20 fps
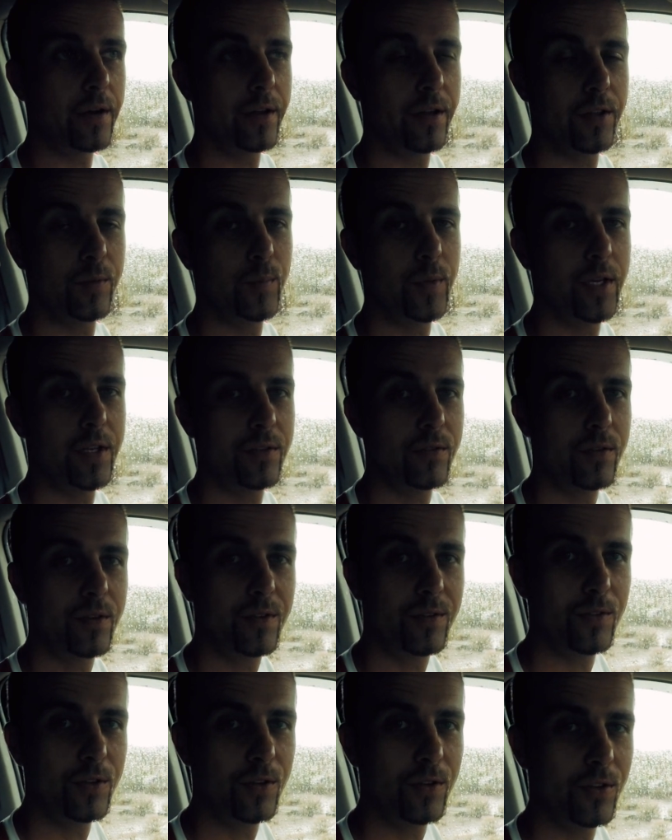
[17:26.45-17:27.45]
admit,
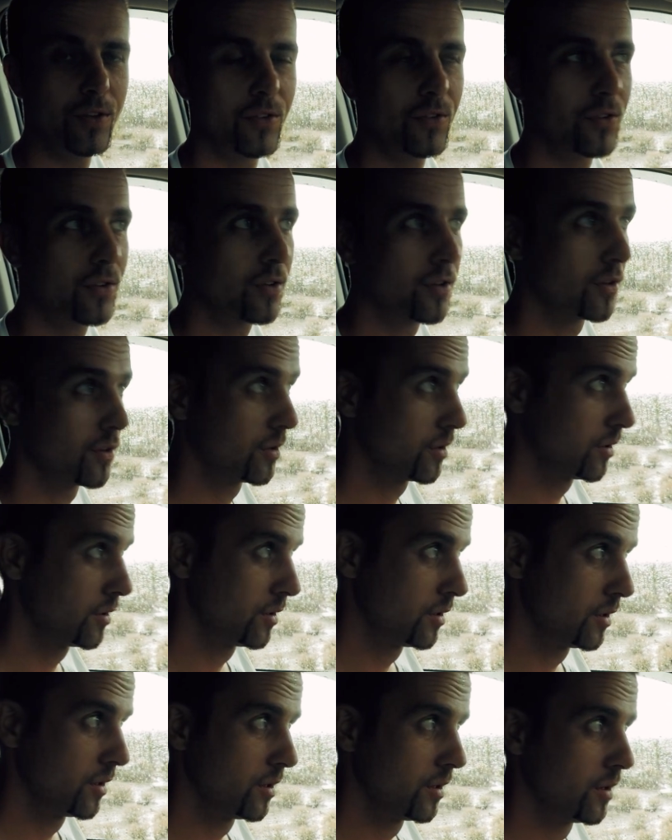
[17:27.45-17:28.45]
this is...
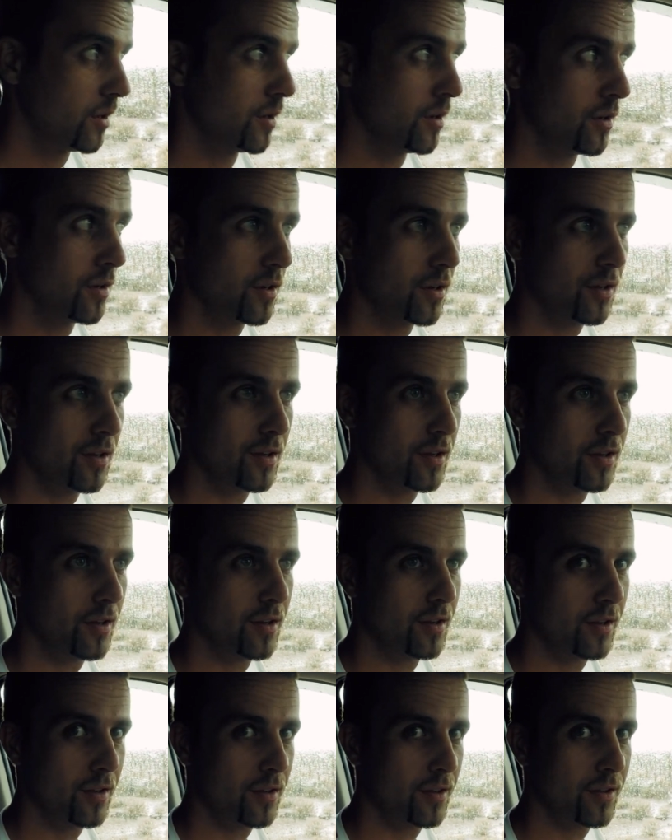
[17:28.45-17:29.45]

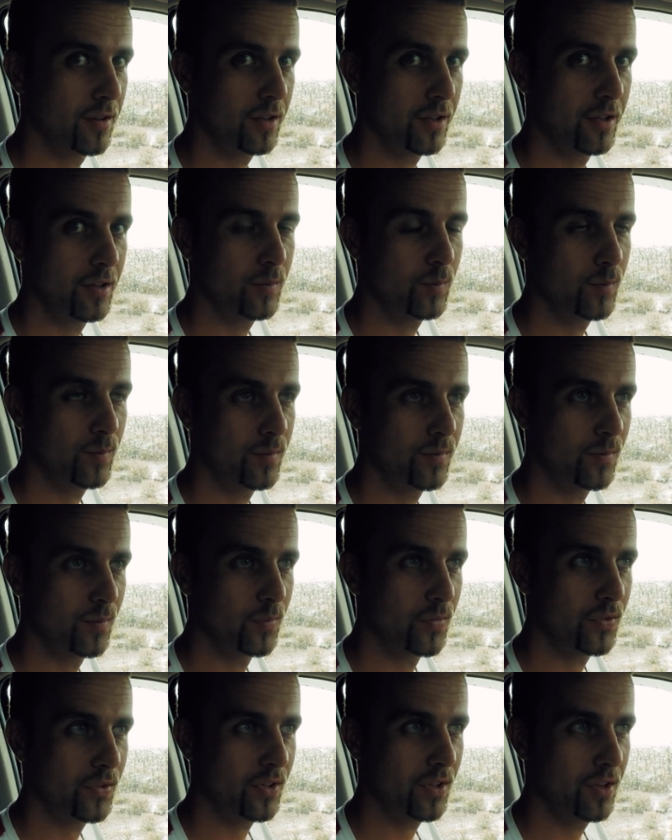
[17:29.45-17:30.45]
I got
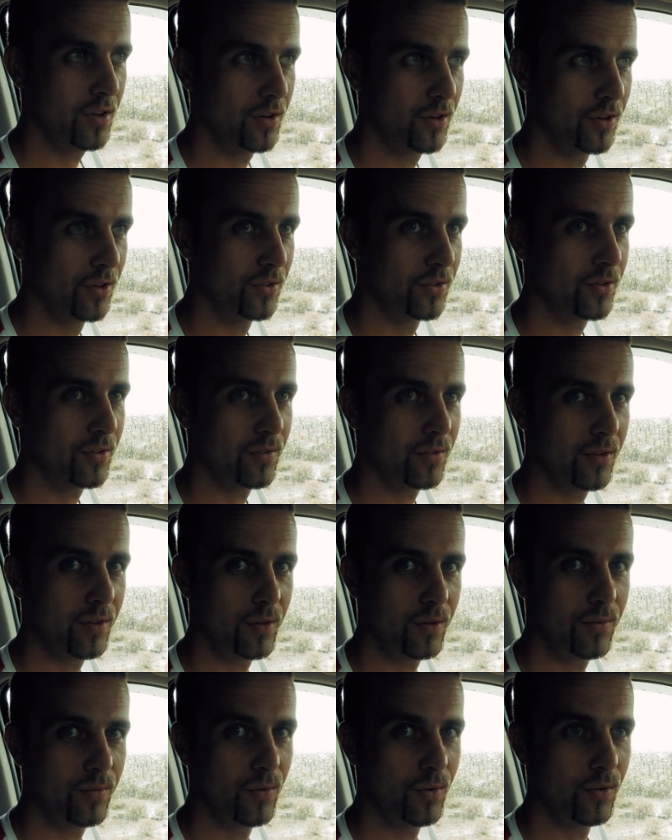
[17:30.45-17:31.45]
scared
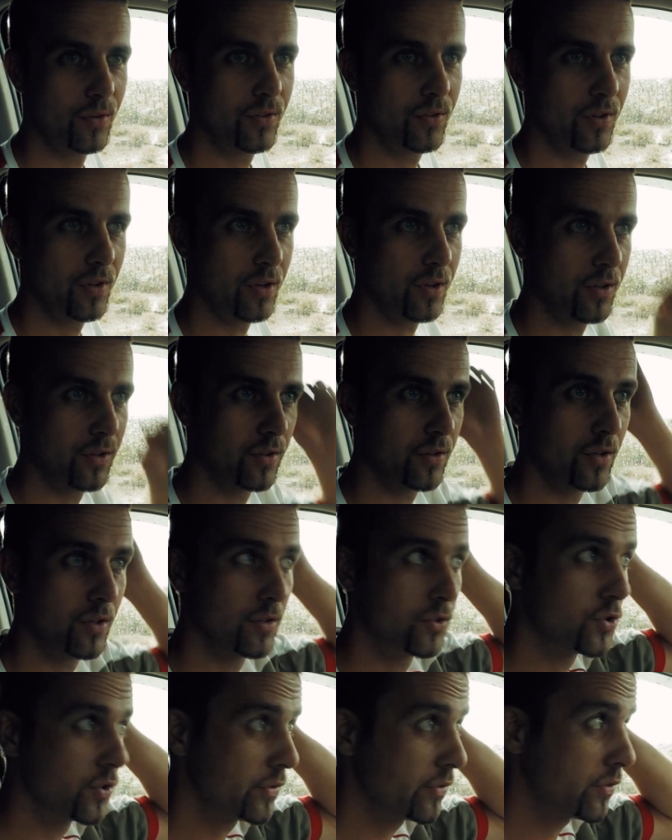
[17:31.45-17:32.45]
there for a second. It
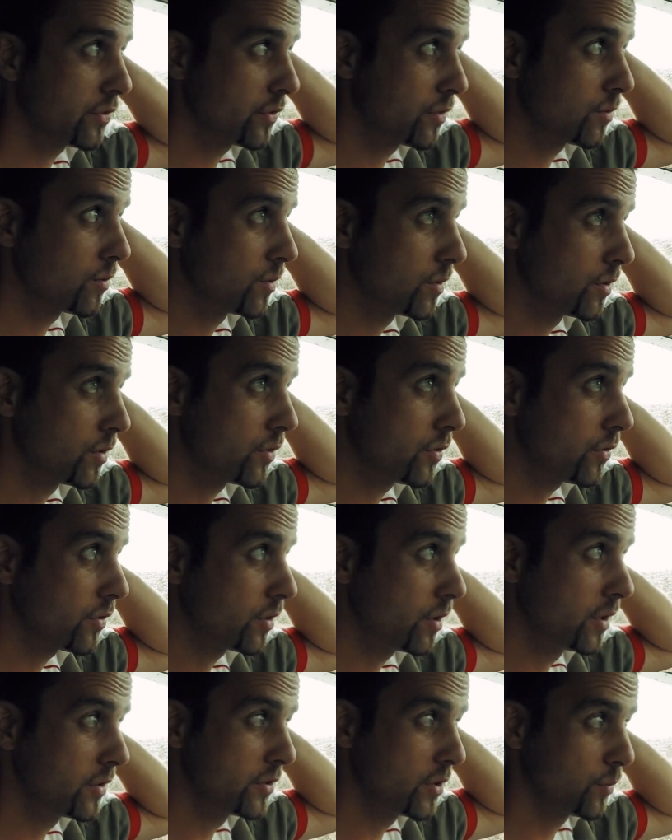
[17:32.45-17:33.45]
just
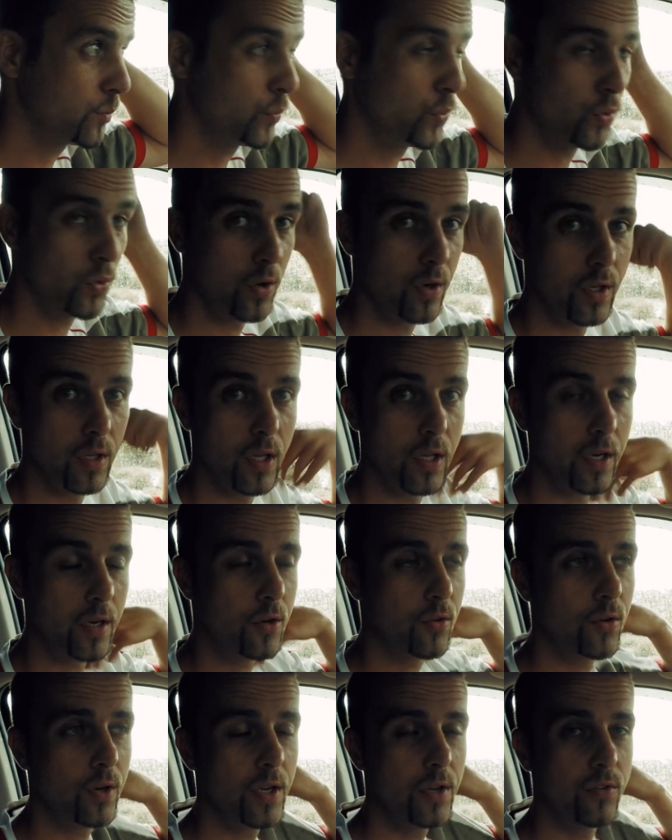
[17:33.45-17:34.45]
started pouring like
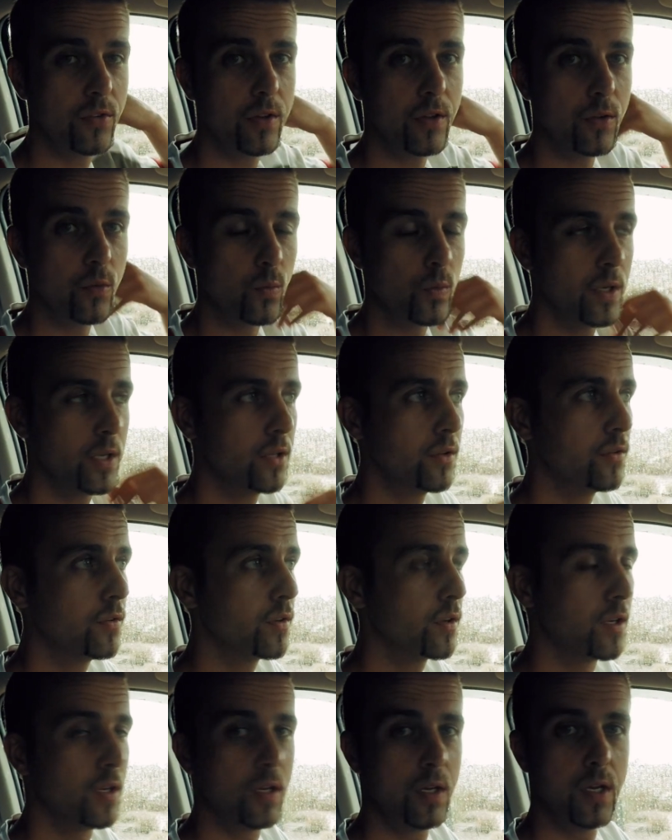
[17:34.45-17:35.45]
crazy and wind.
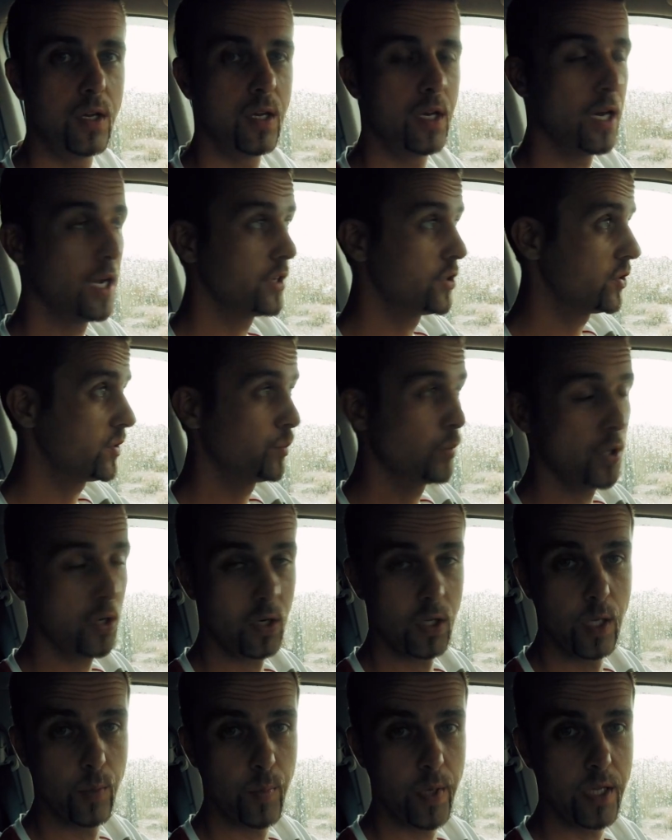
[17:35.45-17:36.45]
I just
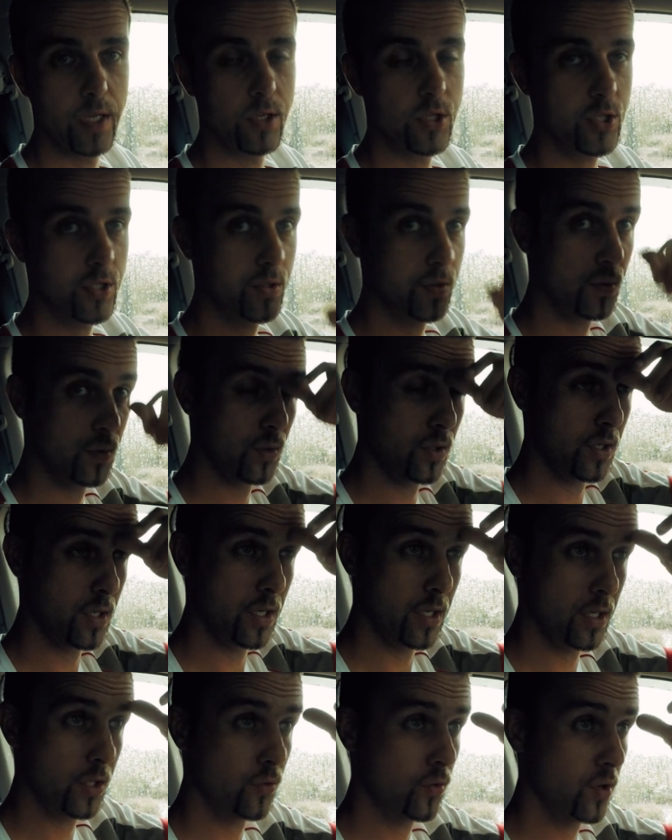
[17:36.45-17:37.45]
barely managed
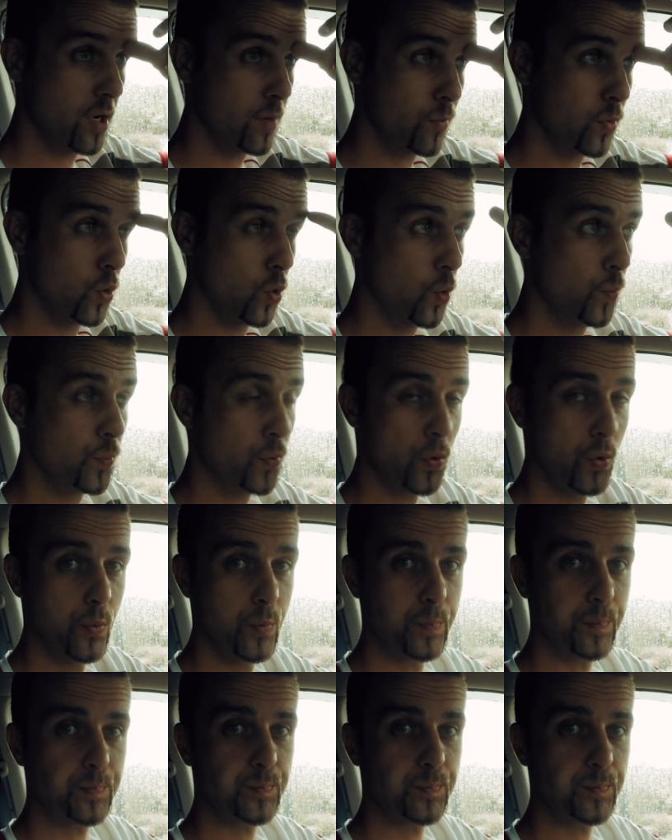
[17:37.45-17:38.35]
to grab GoPro.